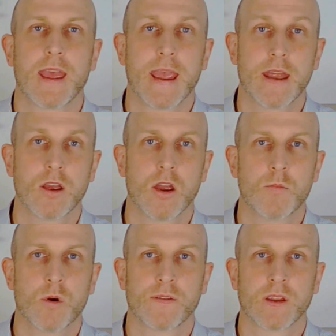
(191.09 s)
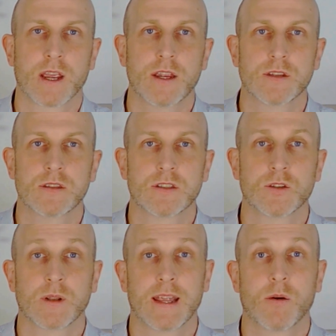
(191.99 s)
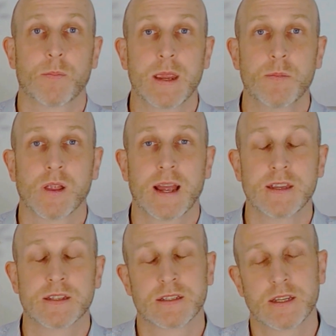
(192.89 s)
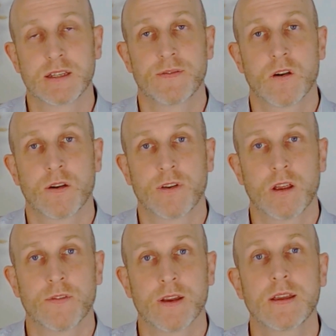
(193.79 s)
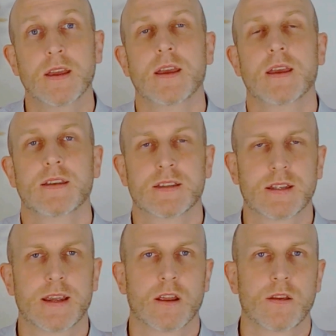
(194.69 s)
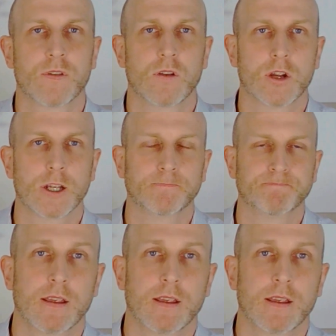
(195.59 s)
and home modifications to allow people aged 65 and over to stay at home for longer.